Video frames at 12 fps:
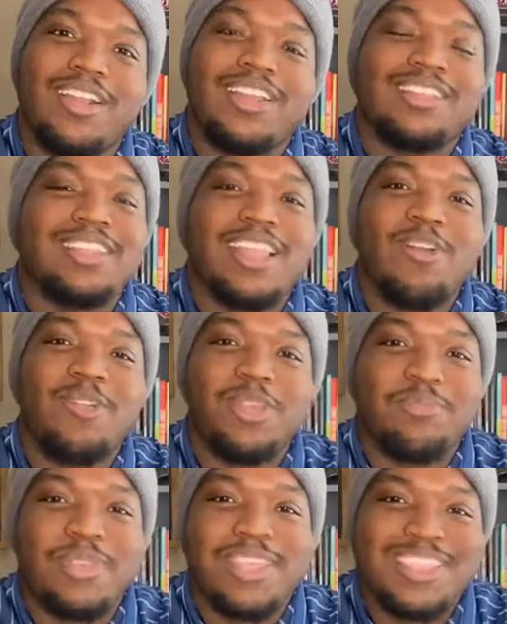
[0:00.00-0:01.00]
because then I would
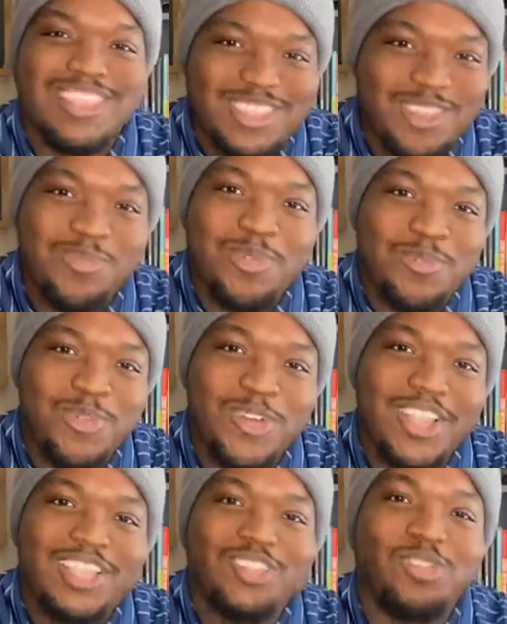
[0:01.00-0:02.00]
have been super
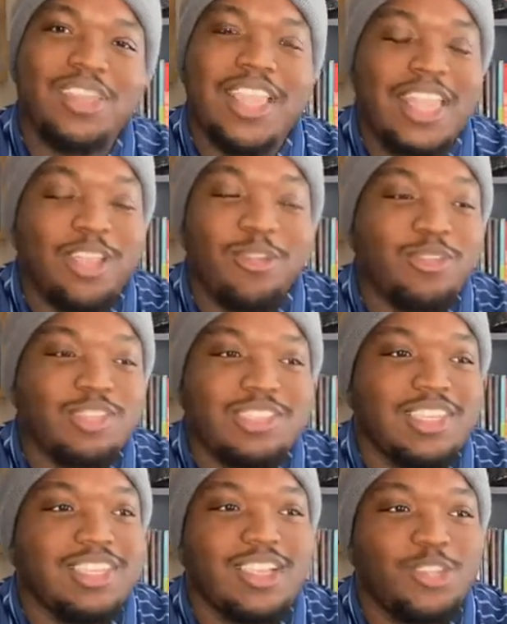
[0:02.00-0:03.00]
more intrigued. I literally was just
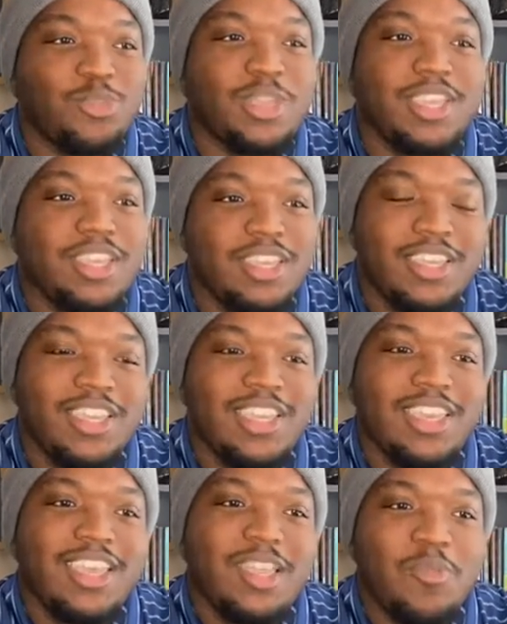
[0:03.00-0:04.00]
sitting there tweeting,
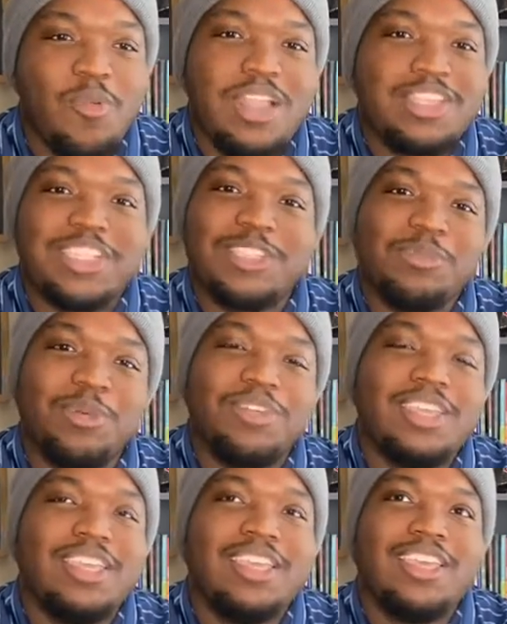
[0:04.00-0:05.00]
watching this
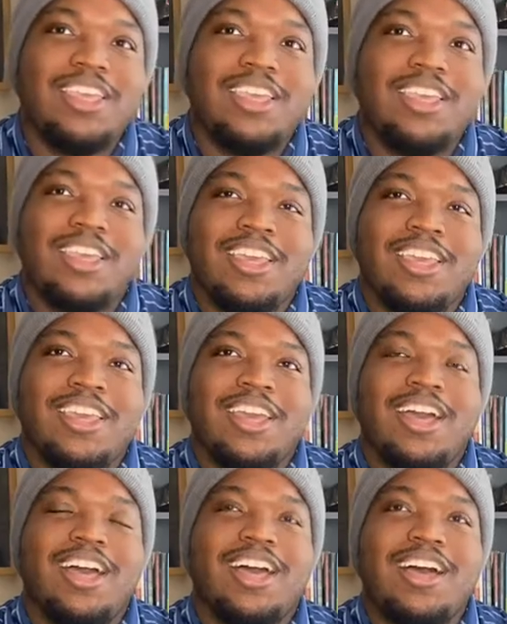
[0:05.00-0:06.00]
movie.
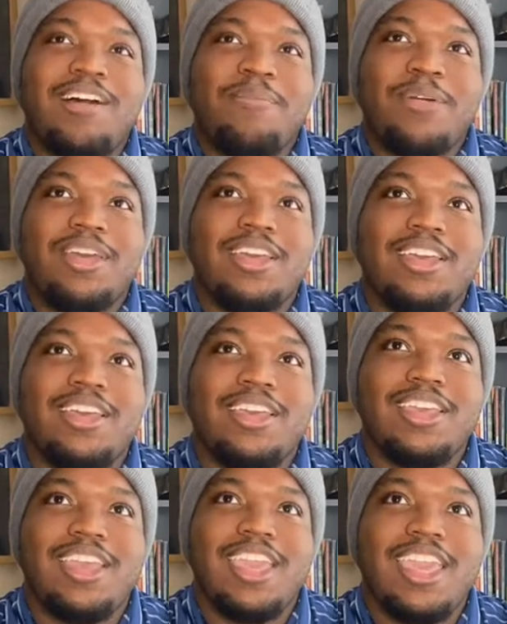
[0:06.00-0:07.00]
Um,
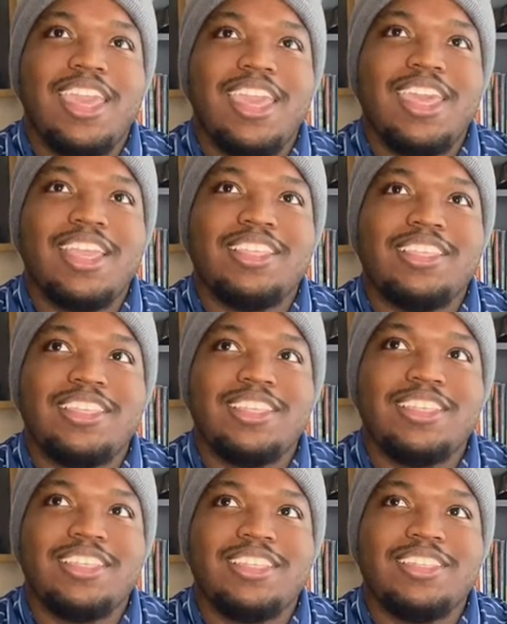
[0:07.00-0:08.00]
and
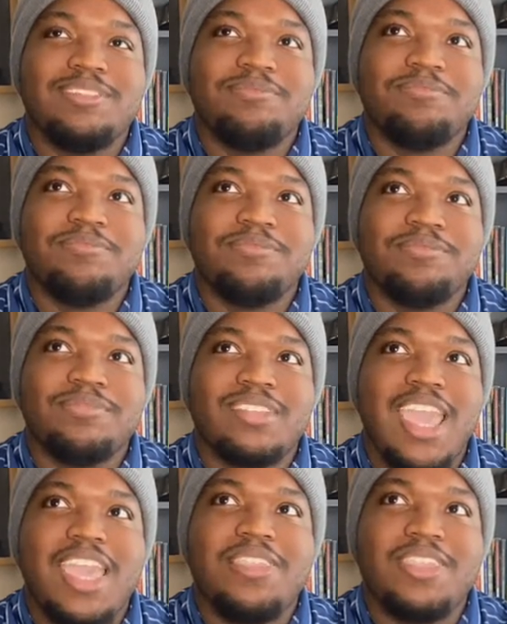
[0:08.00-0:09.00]

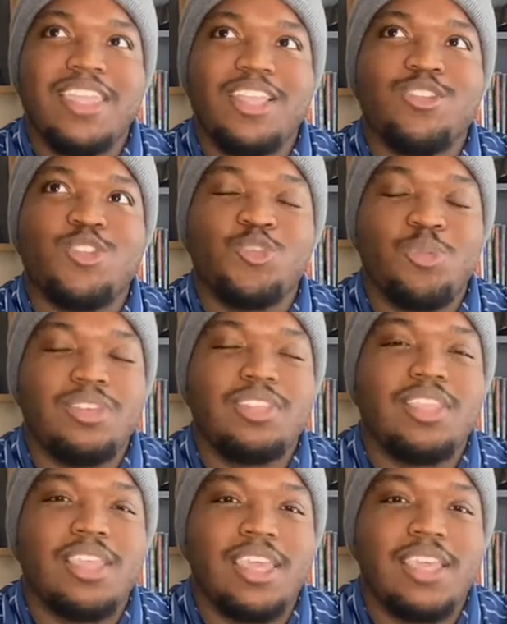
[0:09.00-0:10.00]
and then there's a twist
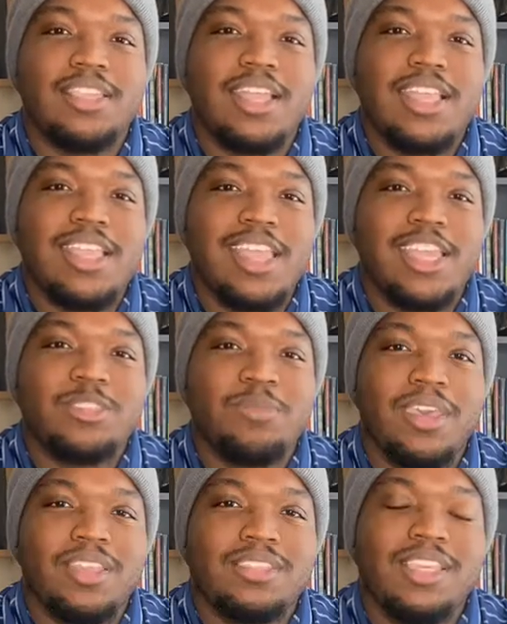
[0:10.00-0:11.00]
at the end that I did not
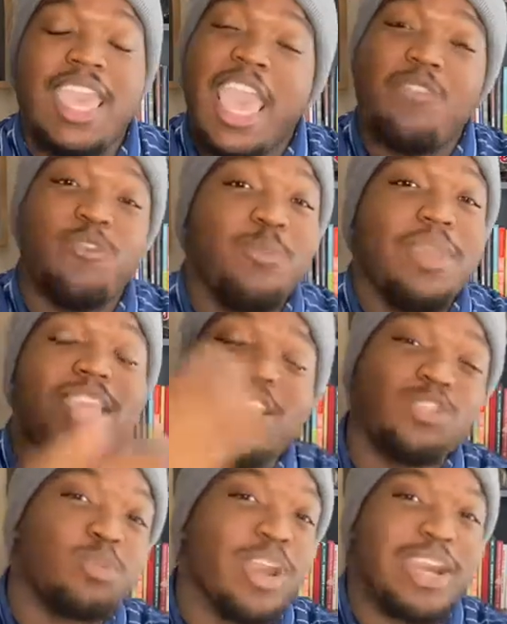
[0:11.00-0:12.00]
expect. And for me,
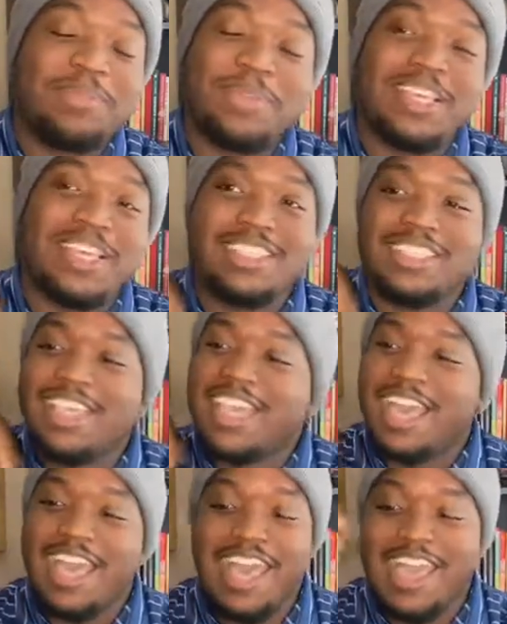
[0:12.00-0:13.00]
that's rare because
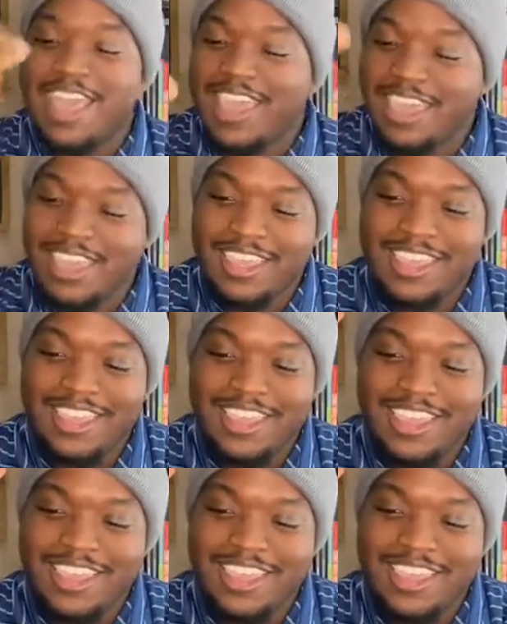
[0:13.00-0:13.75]
I